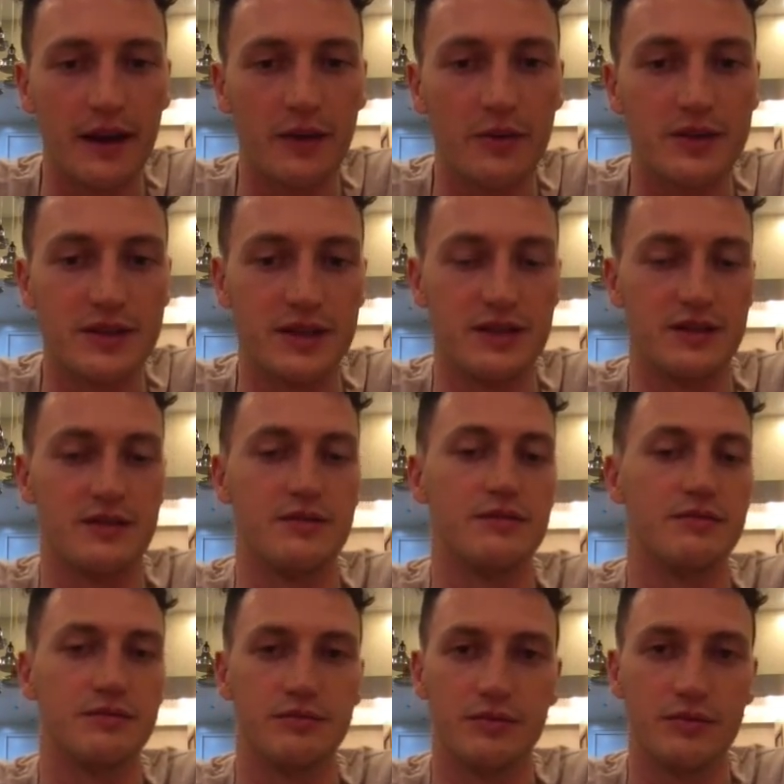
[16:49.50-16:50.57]
which is,
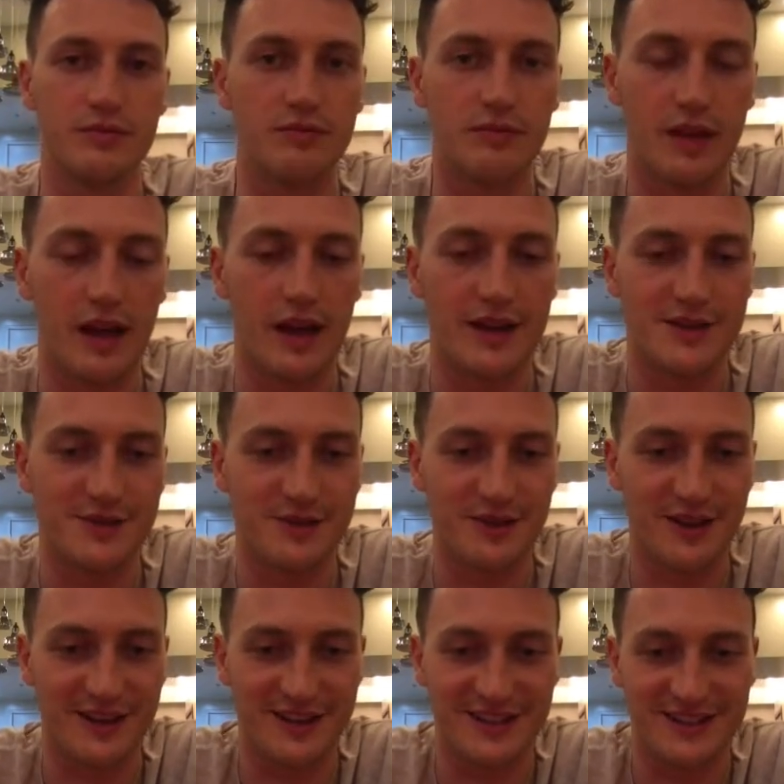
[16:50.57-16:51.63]
as you
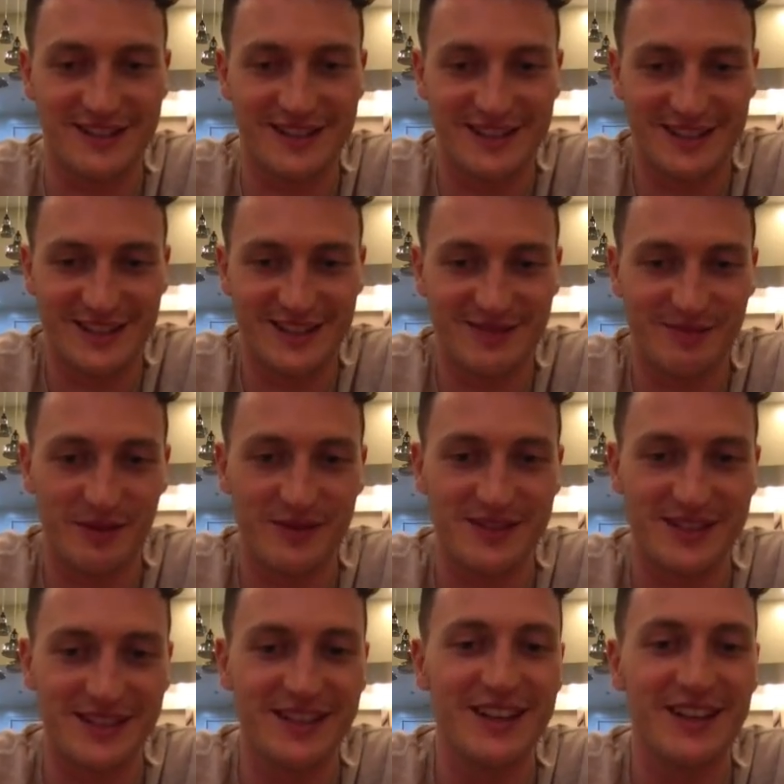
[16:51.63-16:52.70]
can probably
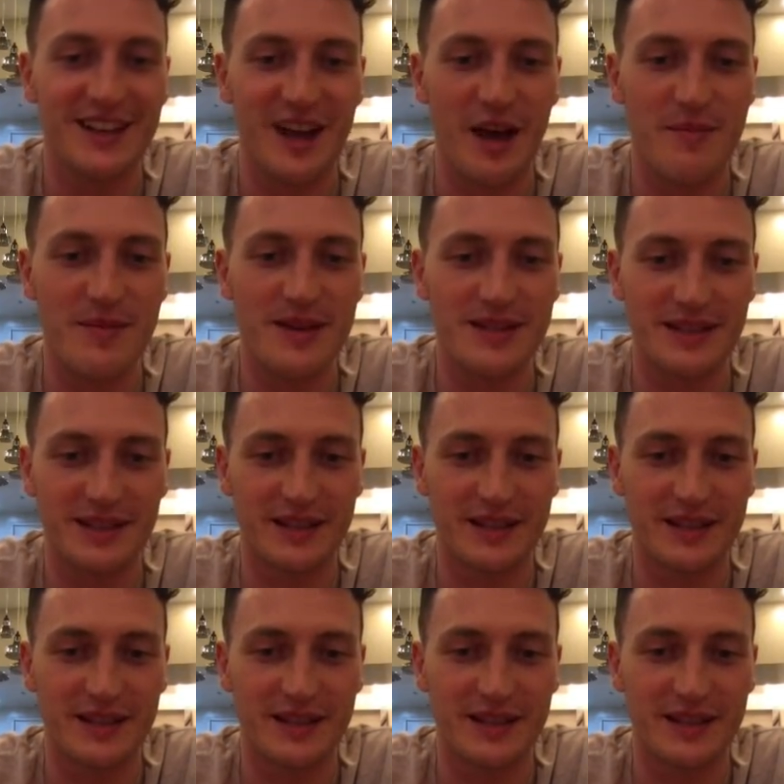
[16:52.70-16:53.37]
see, amazing.